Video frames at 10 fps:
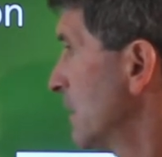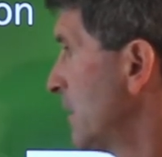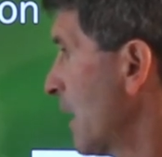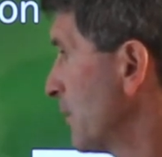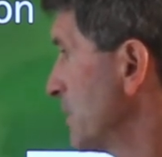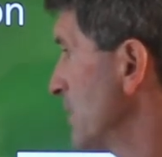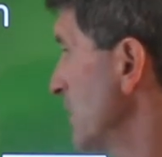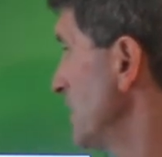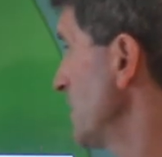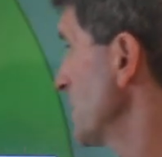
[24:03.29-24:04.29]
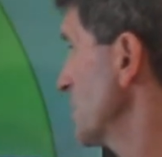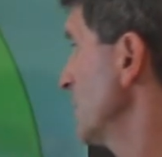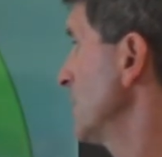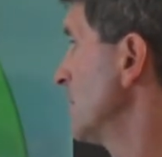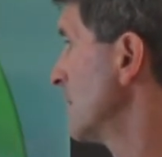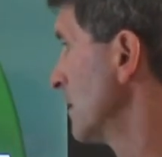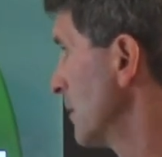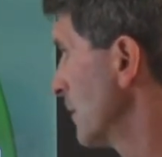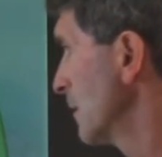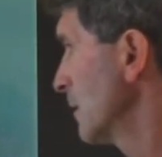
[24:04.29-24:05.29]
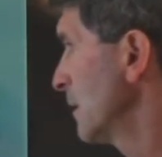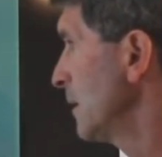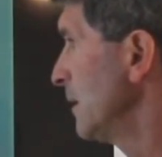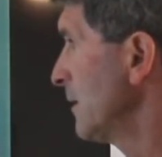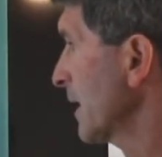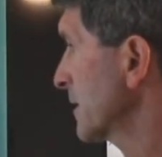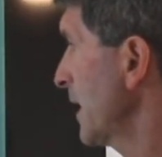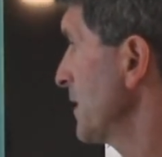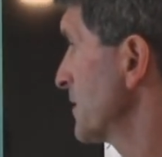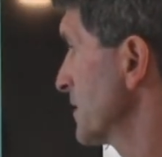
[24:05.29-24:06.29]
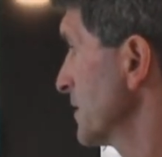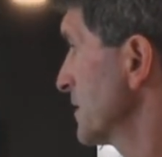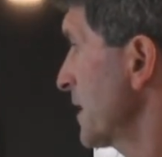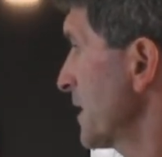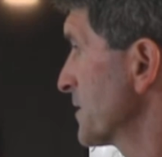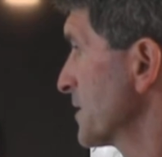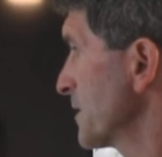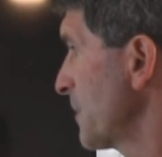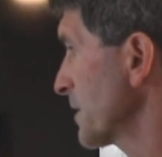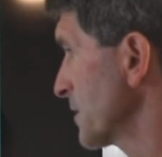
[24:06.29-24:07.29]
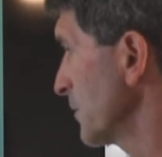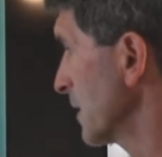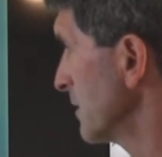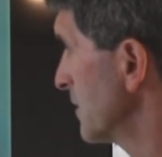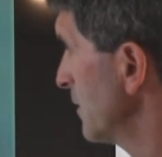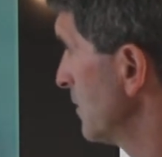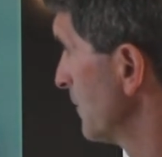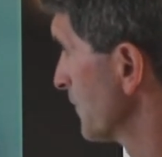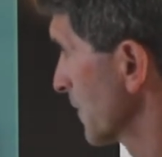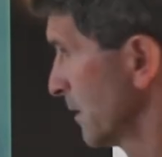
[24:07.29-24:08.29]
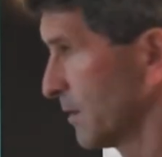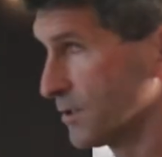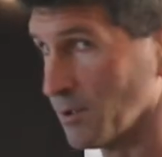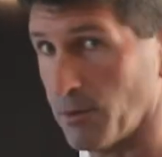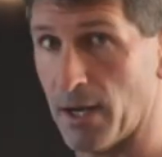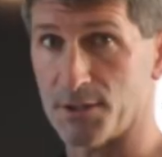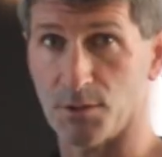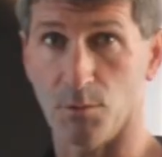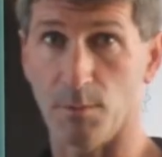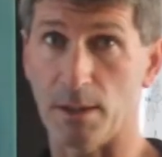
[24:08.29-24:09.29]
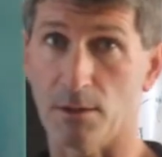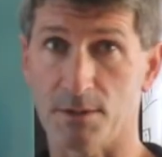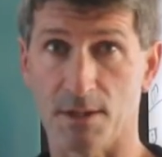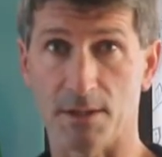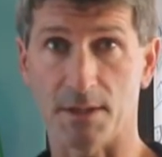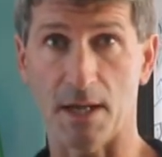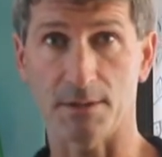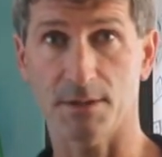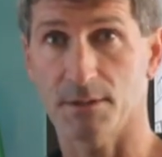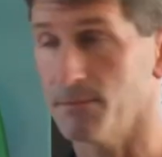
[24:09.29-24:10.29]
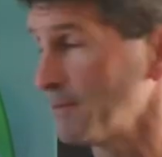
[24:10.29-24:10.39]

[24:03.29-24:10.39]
Then we do the addition. In that case, tenths is the best that we can do, so our answer will be good to the tenths.